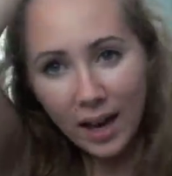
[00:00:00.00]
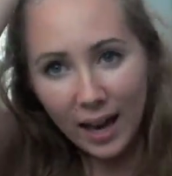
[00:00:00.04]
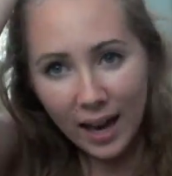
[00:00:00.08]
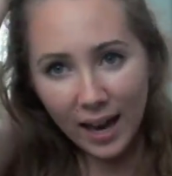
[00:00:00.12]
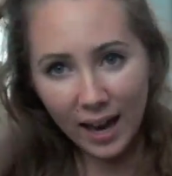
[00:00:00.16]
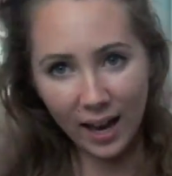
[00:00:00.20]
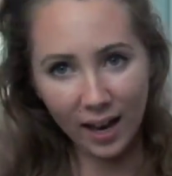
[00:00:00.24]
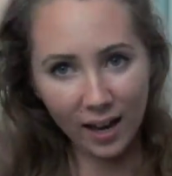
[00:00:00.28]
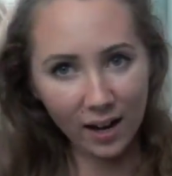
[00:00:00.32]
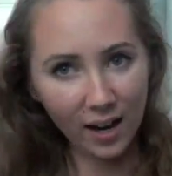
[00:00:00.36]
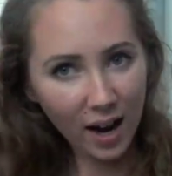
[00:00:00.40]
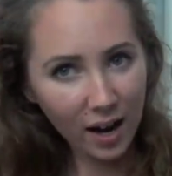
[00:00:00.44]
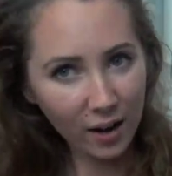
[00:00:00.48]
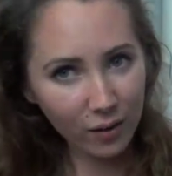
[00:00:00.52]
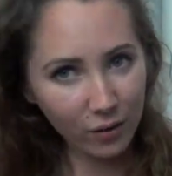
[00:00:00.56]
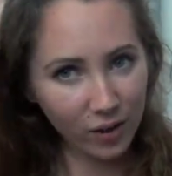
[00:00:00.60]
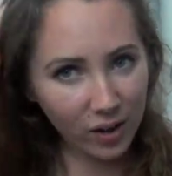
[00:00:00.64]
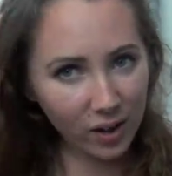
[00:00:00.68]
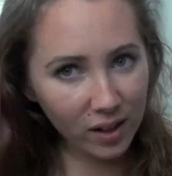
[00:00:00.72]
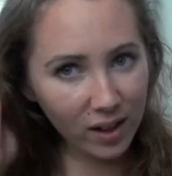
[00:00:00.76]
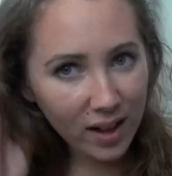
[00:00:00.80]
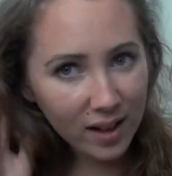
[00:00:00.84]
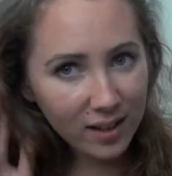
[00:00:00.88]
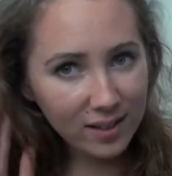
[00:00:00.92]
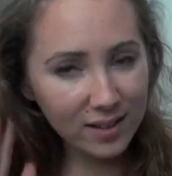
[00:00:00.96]
And I
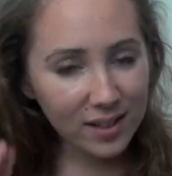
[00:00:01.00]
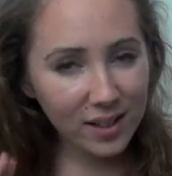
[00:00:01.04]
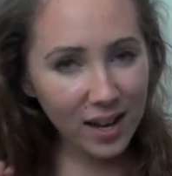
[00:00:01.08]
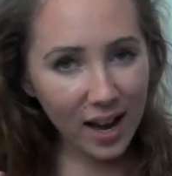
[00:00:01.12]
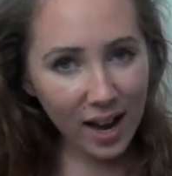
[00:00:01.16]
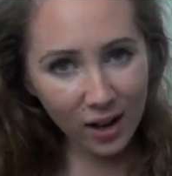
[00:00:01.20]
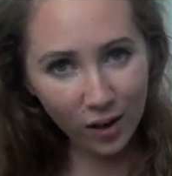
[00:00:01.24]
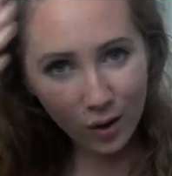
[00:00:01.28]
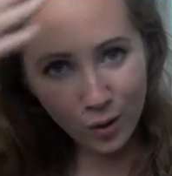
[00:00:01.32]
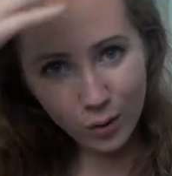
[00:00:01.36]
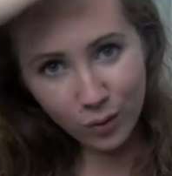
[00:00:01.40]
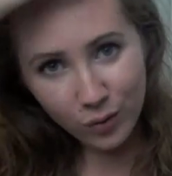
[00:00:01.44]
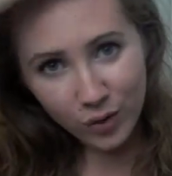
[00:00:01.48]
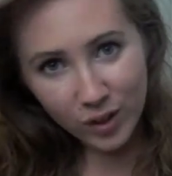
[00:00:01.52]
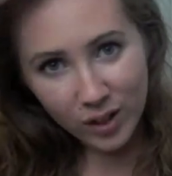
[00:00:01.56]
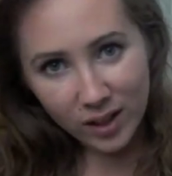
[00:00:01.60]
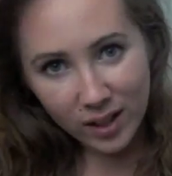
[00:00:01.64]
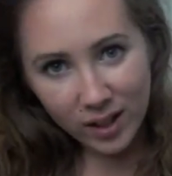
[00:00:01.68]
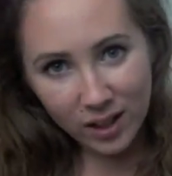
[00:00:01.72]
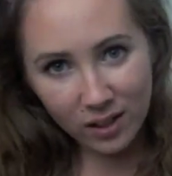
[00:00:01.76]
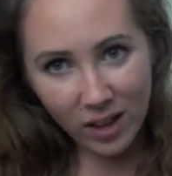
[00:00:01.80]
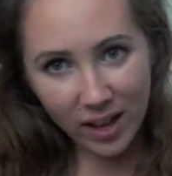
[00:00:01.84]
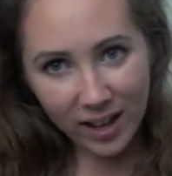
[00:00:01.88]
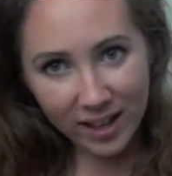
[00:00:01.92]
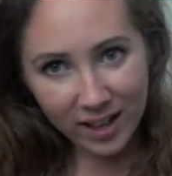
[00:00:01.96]
realized that I don't
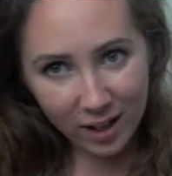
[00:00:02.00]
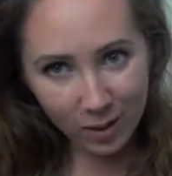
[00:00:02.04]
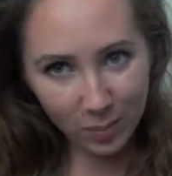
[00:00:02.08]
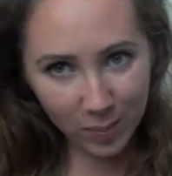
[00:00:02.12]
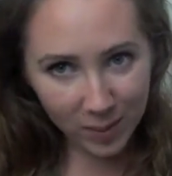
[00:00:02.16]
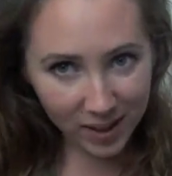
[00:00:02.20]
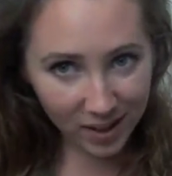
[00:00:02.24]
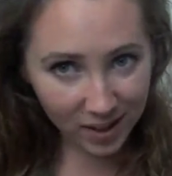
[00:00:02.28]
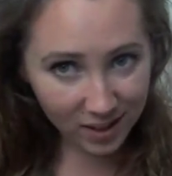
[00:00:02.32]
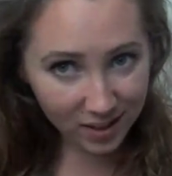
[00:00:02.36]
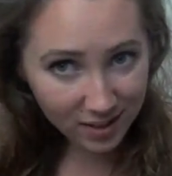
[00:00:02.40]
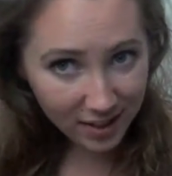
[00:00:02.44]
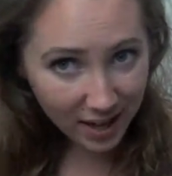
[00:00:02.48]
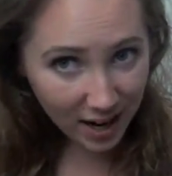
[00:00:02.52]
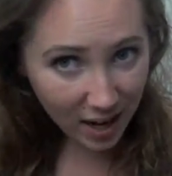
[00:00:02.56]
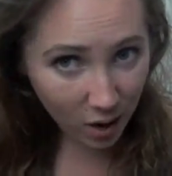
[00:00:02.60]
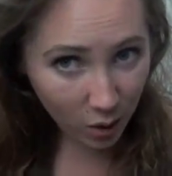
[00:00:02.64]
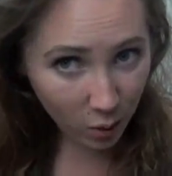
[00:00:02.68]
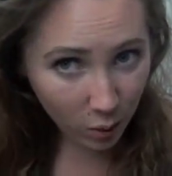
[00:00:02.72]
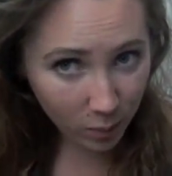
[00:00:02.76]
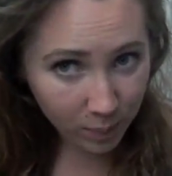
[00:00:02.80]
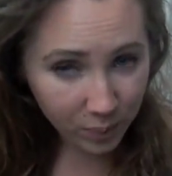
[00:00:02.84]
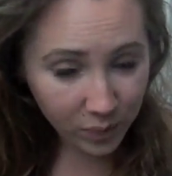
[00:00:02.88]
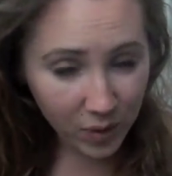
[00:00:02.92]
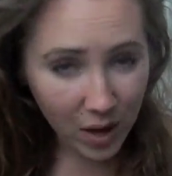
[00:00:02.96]
really like it because
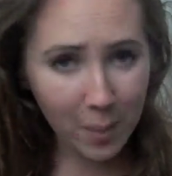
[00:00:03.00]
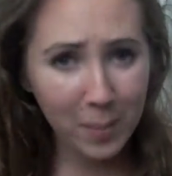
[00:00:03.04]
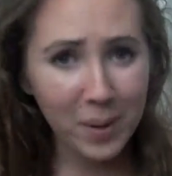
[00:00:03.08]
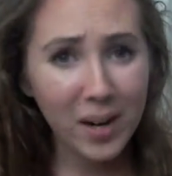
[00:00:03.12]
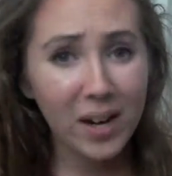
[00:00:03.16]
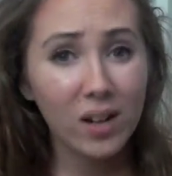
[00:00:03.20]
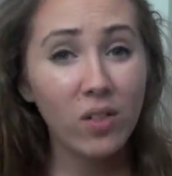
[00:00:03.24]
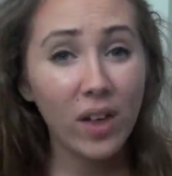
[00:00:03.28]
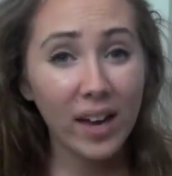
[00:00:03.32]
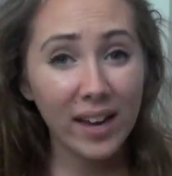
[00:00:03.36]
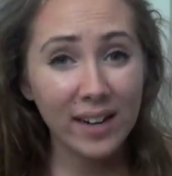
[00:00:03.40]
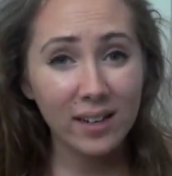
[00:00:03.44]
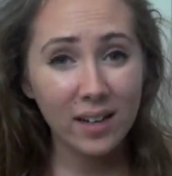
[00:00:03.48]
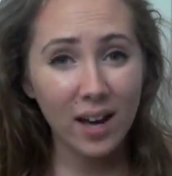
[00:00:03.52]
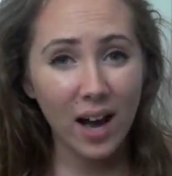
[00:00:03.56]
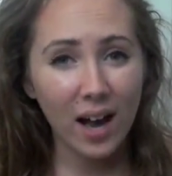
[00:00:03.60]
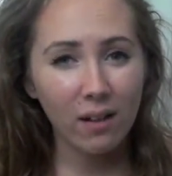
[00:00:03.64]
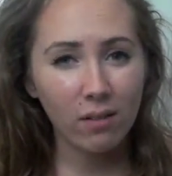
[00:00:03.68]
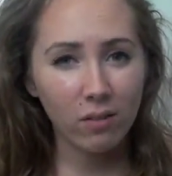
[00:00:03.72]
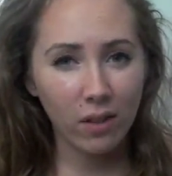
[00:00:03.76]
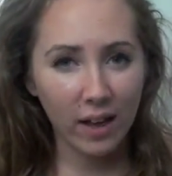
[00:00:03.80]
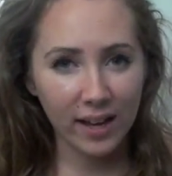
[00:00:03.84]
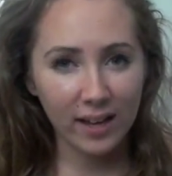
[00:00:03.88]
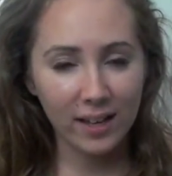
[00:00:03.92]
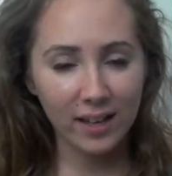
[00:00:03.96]
now, I mean,
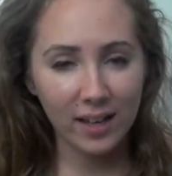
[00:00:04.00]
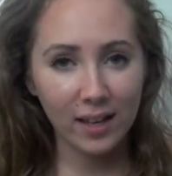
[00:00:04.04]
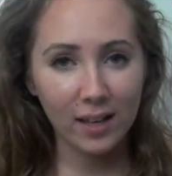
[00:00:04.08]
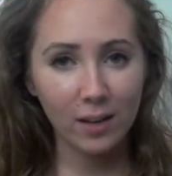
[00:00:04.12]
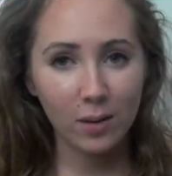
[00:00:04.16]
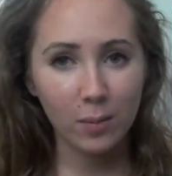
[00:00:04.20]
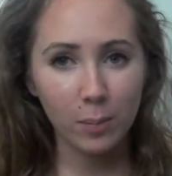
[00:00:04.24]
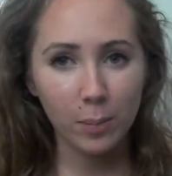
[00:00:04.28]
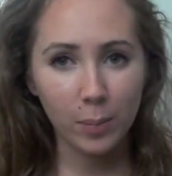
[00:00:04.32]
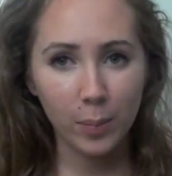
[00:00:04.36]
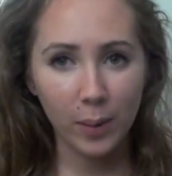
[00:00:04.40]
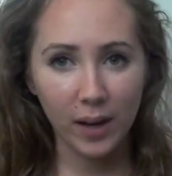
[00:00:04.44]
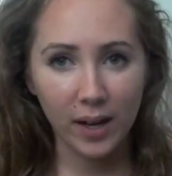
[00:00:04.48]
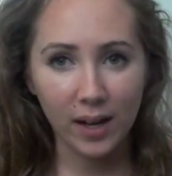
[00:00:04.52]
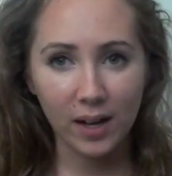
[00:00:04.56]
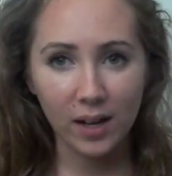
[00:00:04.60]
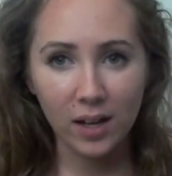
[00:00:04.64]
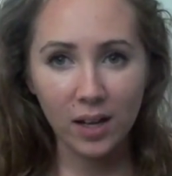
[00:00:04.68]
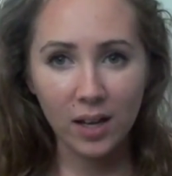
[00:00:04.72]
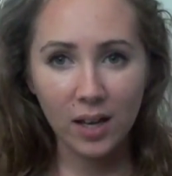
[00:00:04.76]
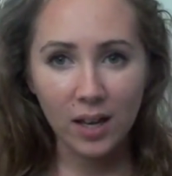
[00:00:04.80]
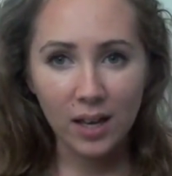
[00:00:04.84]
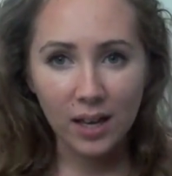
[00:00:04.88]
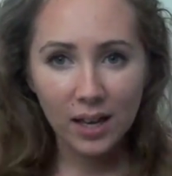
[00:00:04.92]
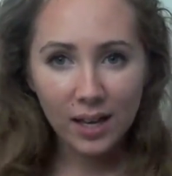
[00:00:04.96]
I like it, but
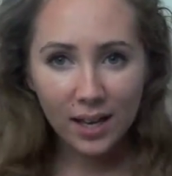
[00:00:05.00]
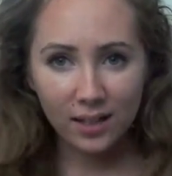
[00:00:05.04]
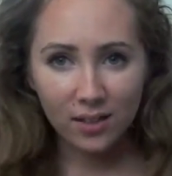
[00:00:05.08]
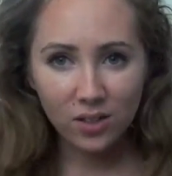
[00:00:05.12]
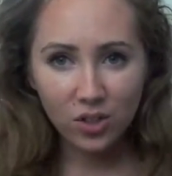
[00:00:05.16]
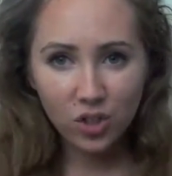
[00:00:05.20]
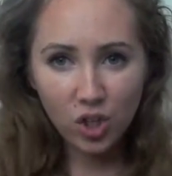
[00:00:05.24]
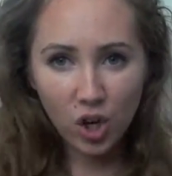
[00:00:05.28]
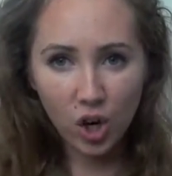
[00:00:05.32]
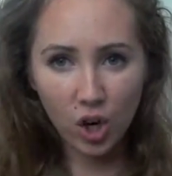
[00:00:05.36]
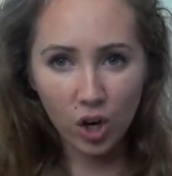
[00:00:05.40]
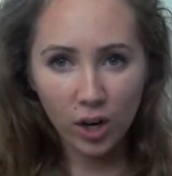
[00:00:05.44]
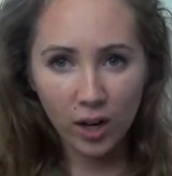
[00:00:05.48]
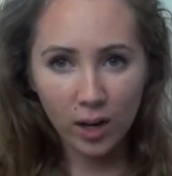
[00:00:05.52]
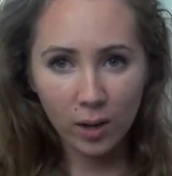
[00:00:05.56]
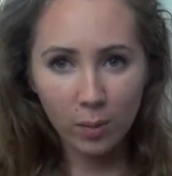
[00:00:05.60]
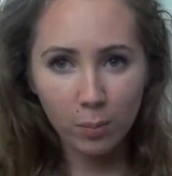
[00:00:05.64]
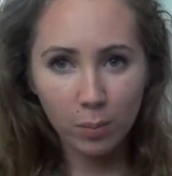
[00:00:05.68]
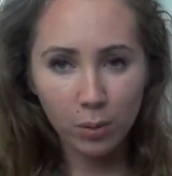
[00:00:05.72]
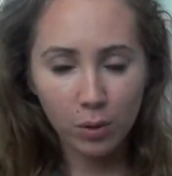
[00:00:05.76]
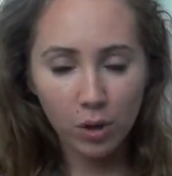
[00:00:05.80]
it's turning